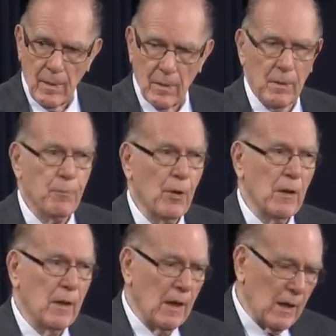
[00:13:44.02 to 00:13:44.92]

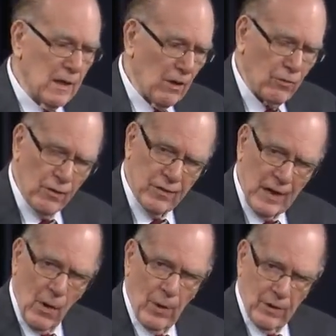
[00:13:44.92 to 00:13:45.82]
The conditions
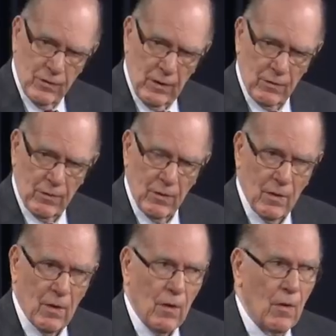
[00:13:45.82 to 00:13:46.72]
now exist
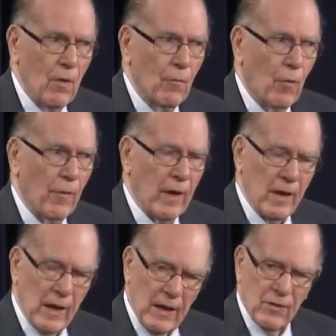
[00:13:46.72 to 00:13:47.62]
for the
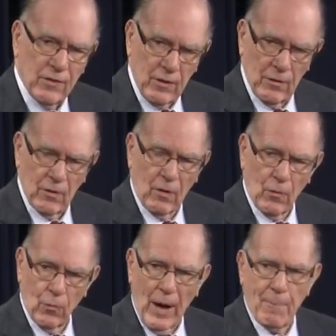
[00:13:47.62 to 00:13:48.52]
instant or
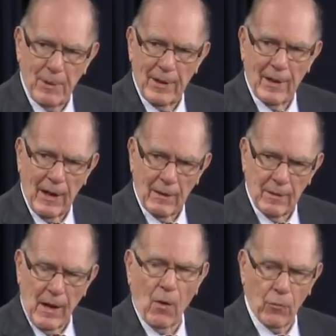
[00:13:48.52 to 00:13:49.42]
rapid
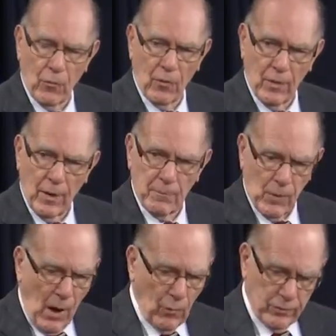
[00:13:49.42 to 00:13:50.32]

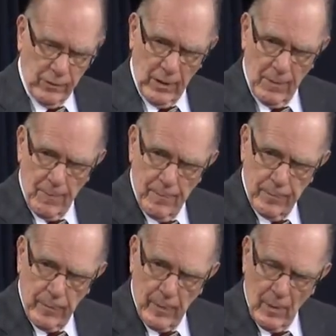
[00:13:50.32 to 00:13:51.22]
ousting
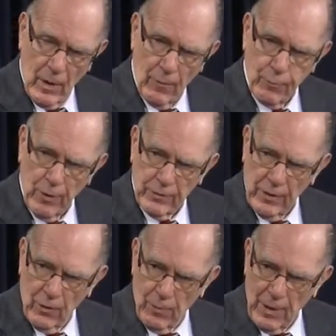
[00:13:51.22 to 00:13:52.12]
of
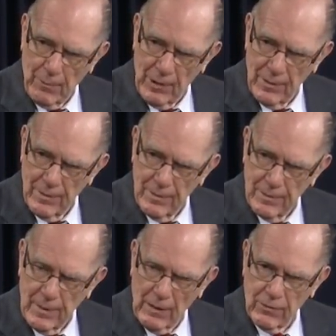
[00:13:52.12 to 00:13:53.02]
President Obama.
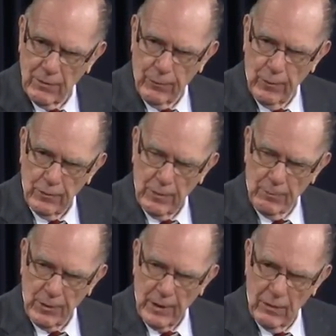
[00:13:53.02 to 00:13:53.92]
That's the first
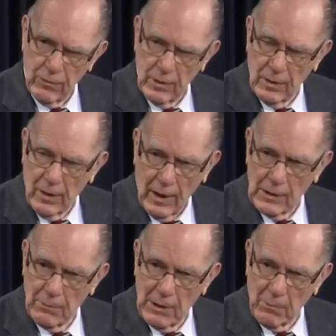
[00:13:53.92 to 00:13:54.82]
implication and
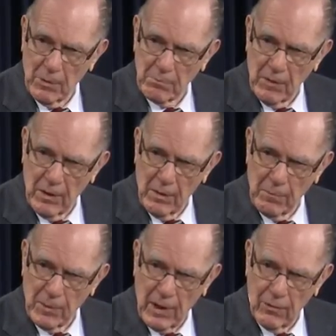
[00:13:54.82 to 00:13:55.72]
the minimal
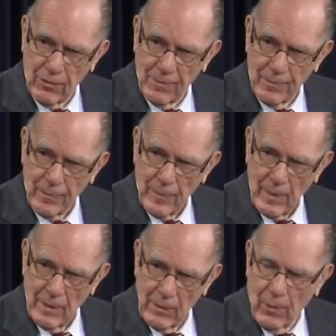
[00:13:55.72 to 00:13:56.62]
implication.
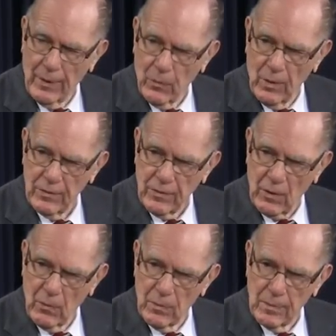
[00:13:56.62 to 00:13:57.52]
There are other ones to
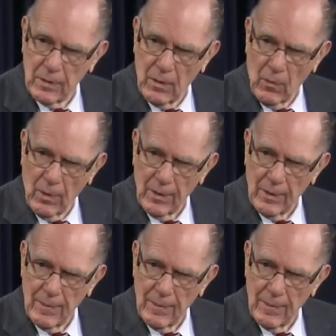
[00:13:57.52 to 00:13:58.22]
go on.